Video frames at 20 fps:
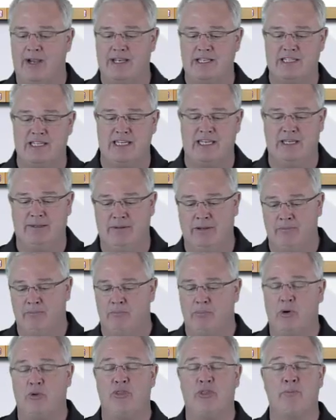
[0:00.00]
I see
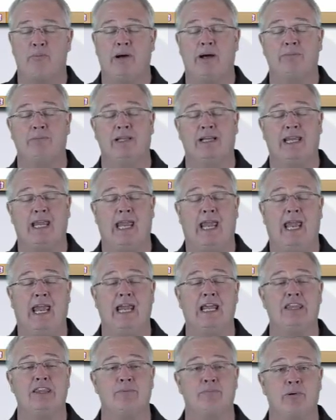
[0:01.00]
both the public
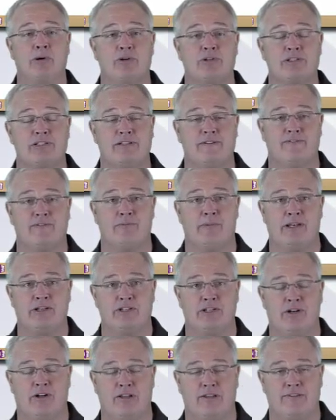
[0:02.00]
and the personal
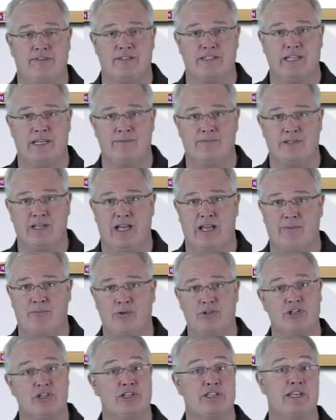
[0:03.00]
information all at the same time,
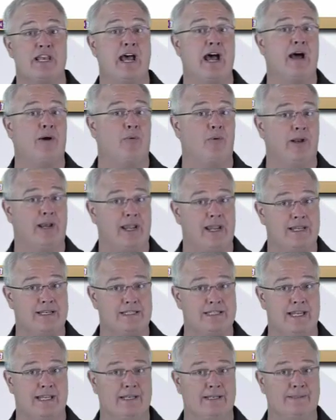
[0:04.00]
which is not what I
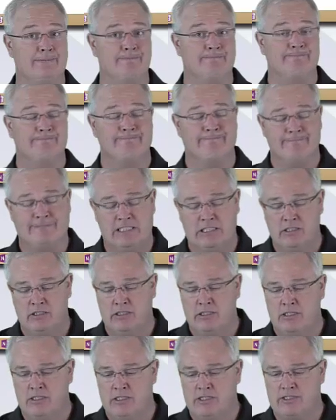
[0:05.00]
intended.
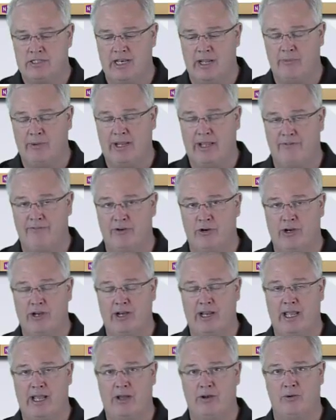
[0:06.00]
So now we got to figure
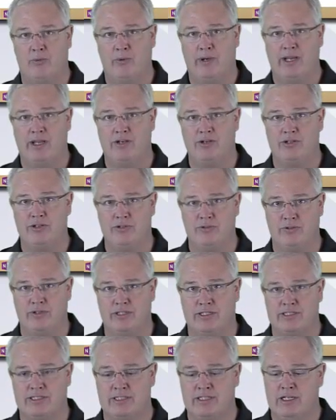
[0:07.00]
out, how do we undo
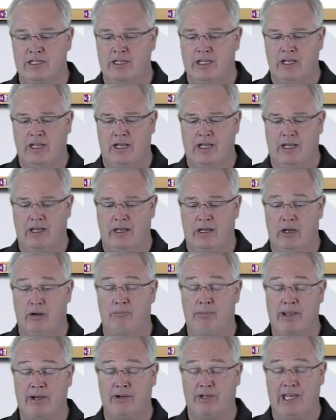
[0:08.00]
this? Or
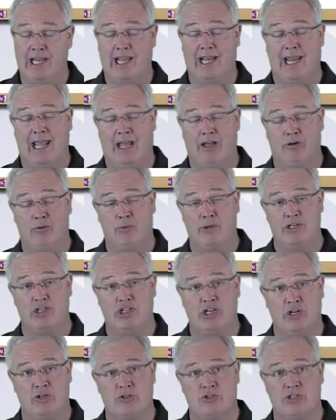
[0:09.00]
better yet, how do we
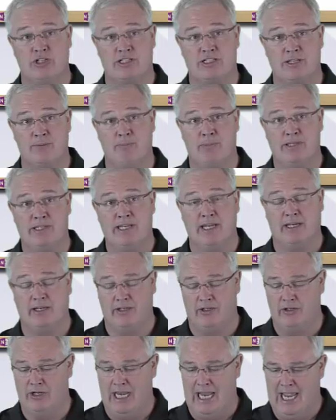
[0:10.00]
share just a
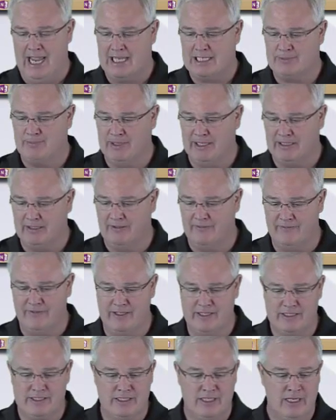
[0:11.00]
particular aspect of
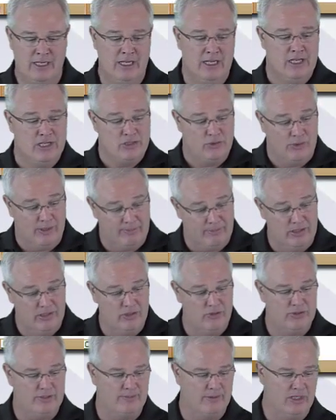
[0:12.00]
this? So what I'm going
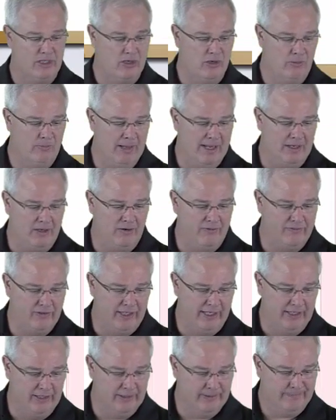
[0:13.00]
to do is I'm going to go back over
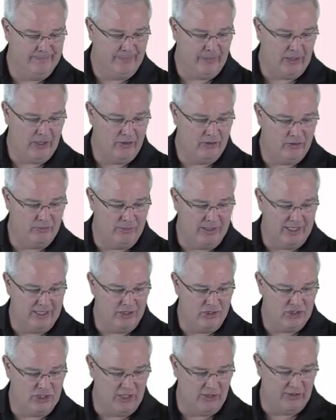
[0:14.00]
here under my
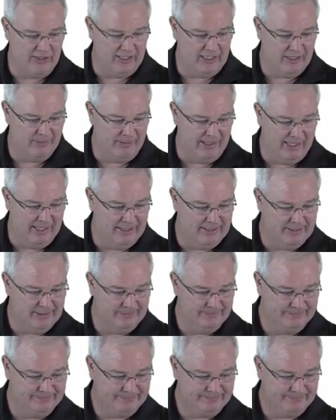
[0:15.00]
sharing command,